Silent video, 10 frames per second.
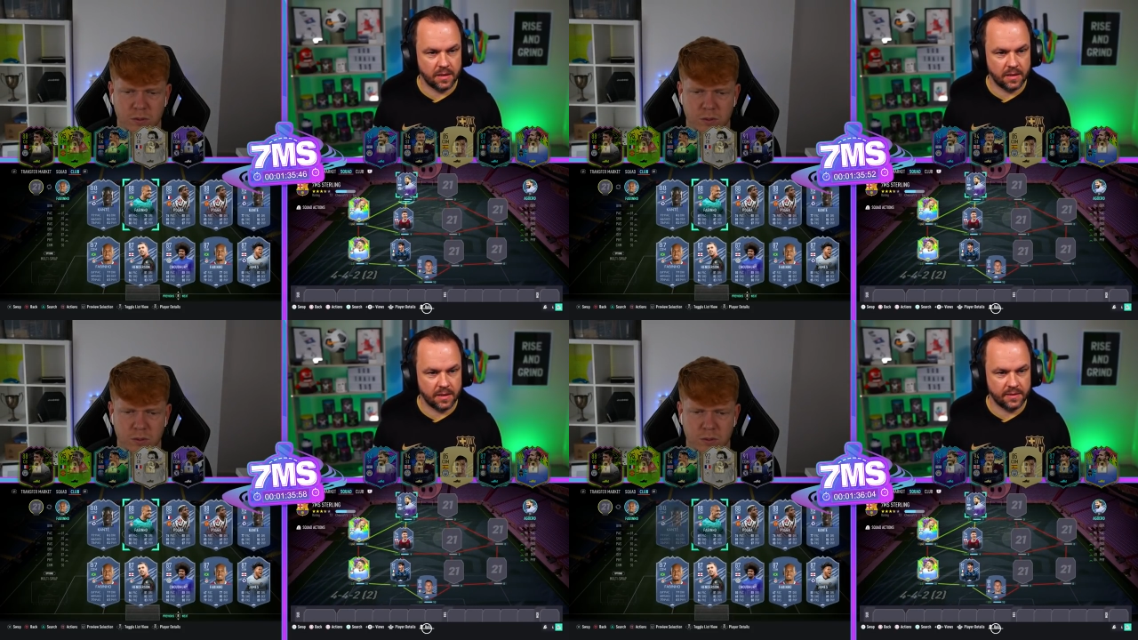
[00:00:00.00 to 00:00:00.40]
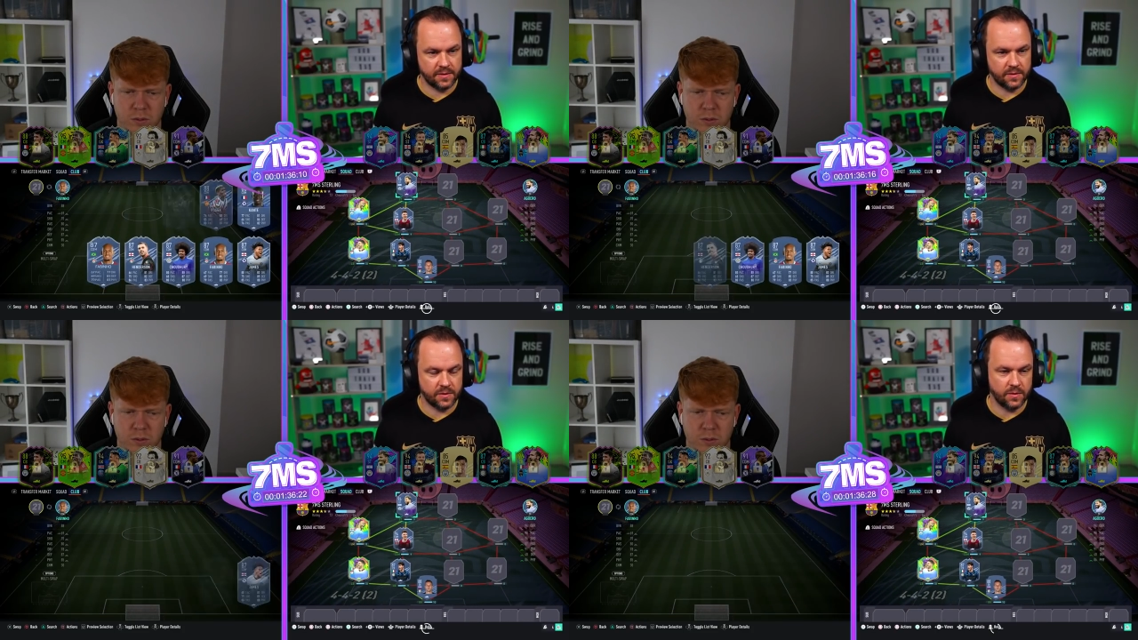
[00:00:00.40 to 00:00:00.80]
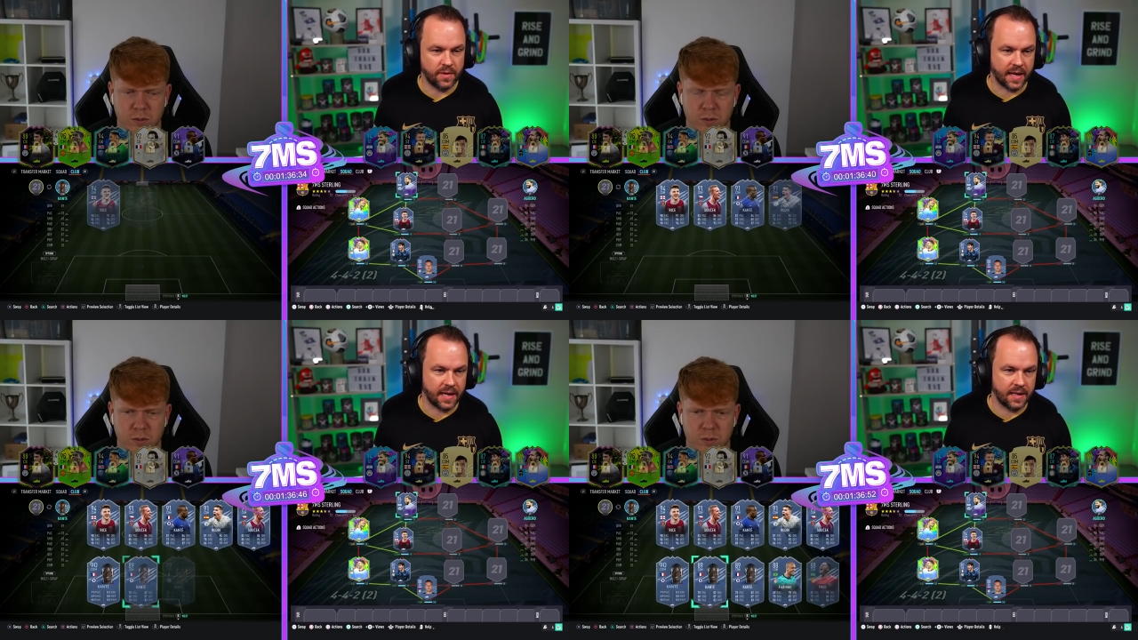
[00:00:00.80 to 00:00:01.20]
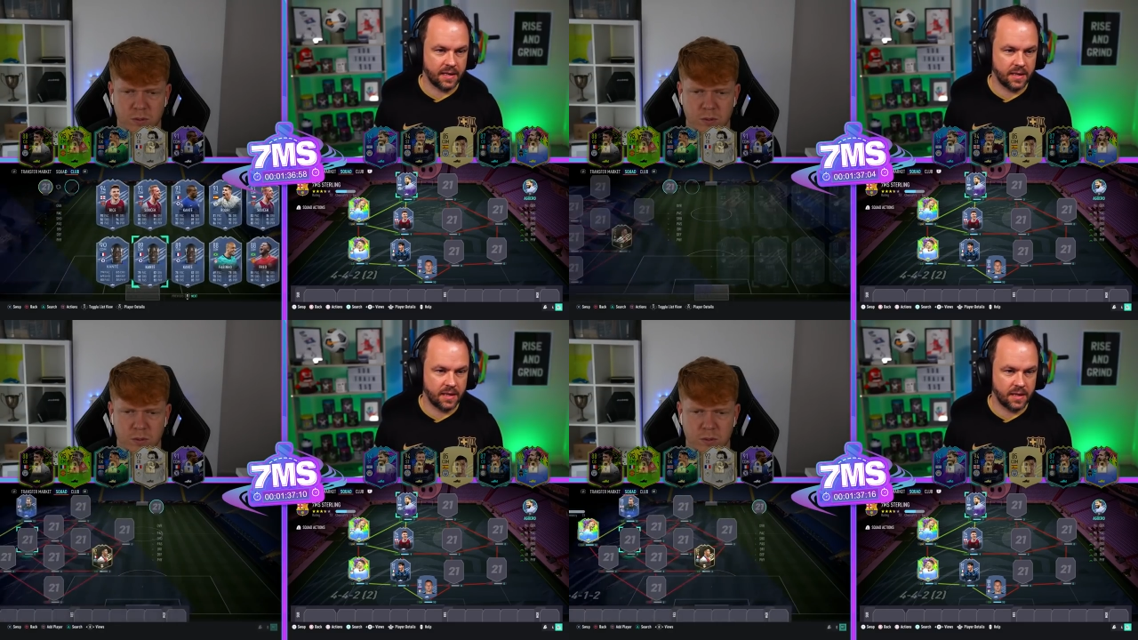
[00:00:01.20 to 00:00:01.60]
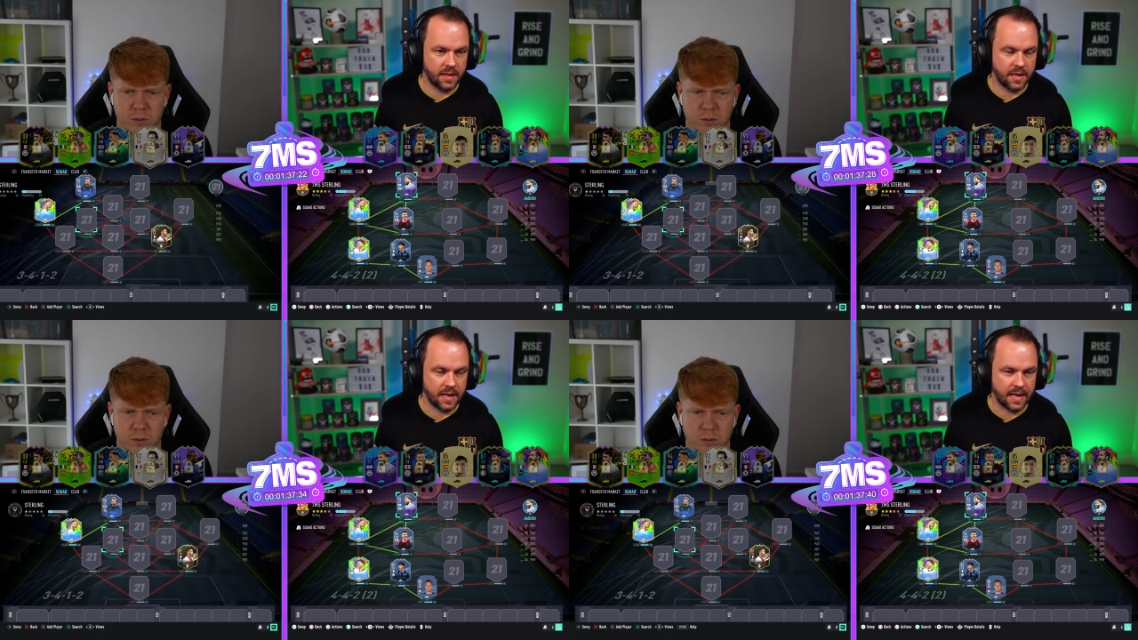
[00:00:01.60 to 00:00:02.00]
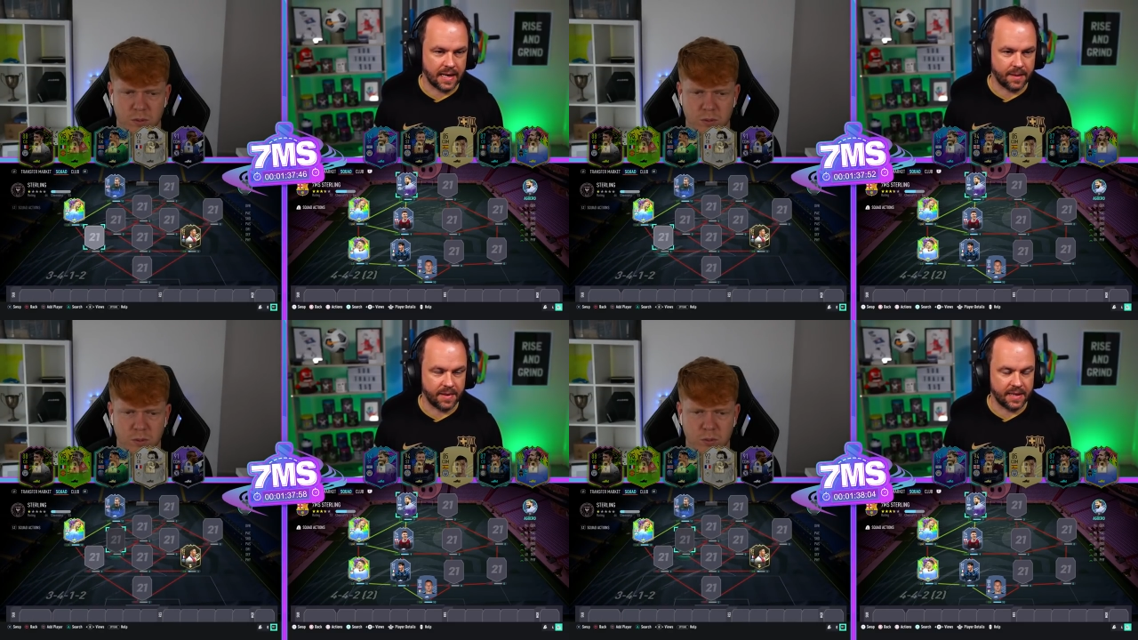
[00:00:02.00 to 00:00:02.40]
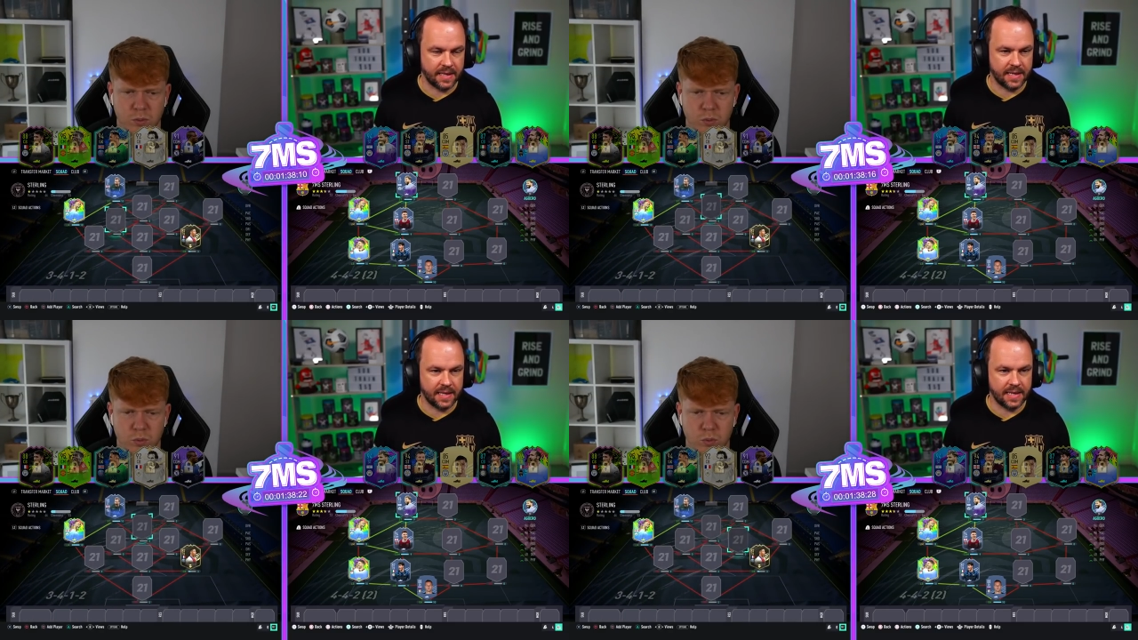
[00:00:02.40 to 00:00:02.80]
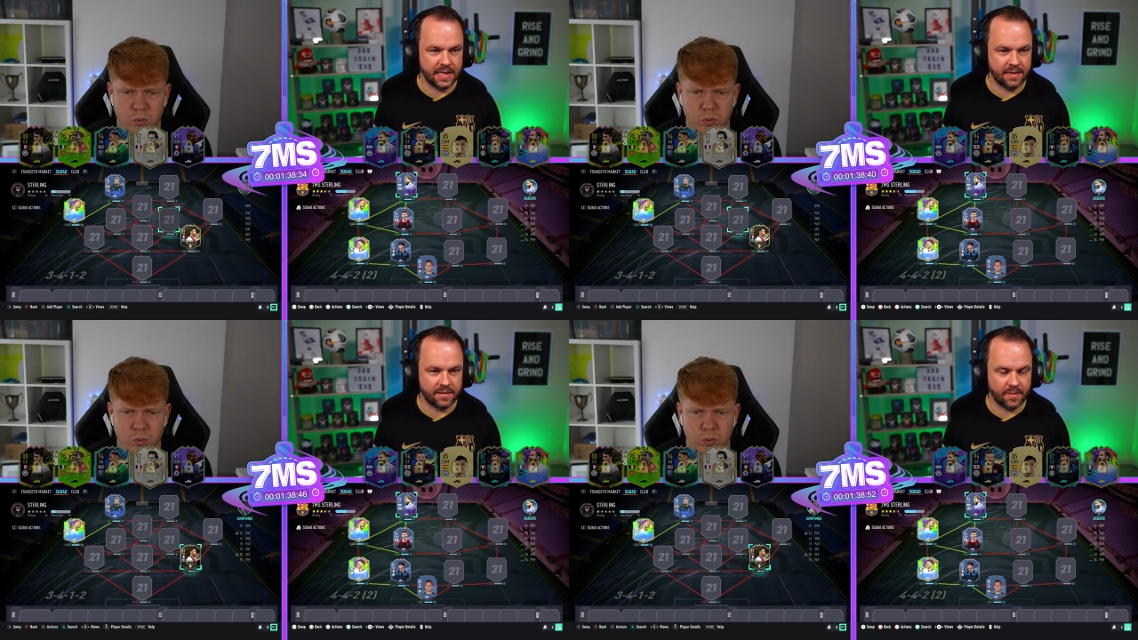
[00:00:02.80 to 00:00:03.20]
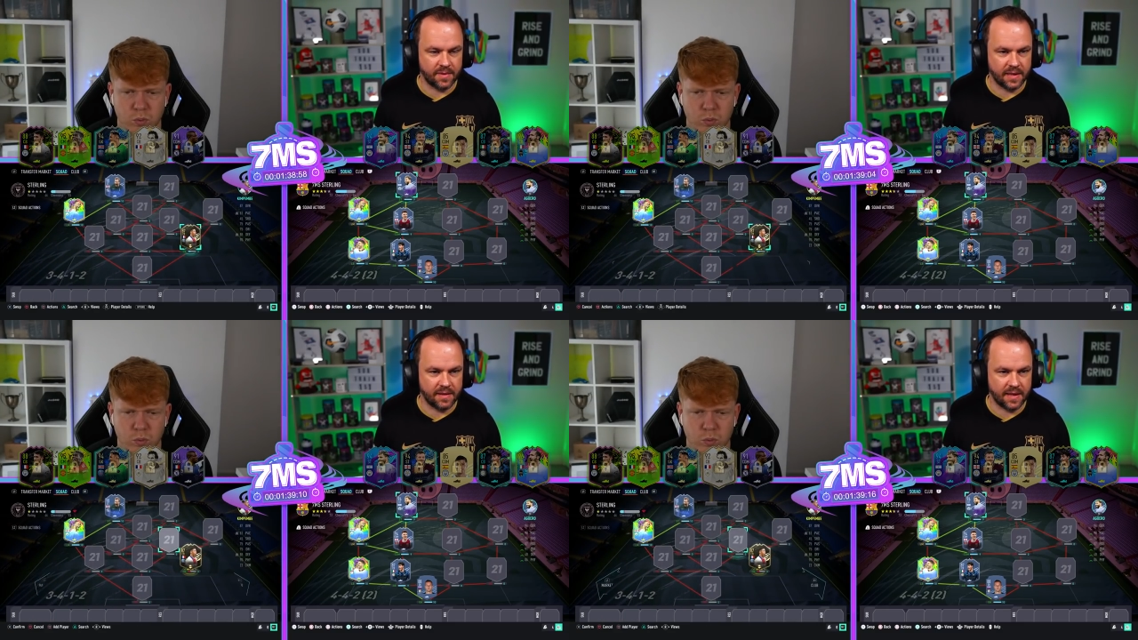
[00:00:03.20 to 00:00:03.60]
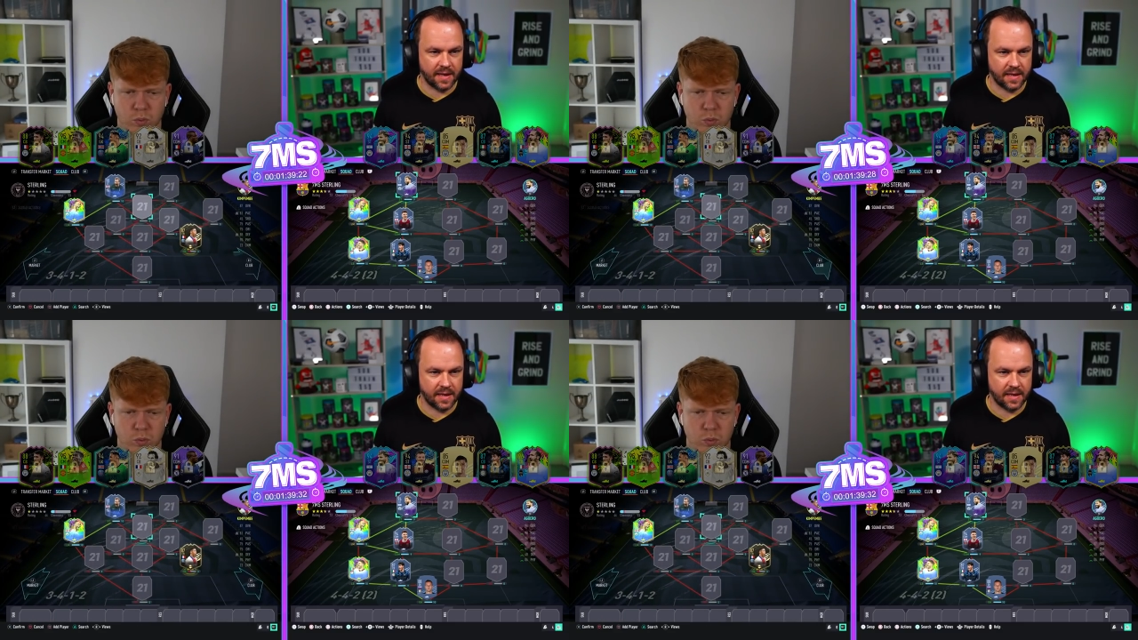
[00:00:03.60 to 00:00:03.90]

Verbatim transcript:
Speaker 1: Let's just do that. Ah, but then he needs something in there.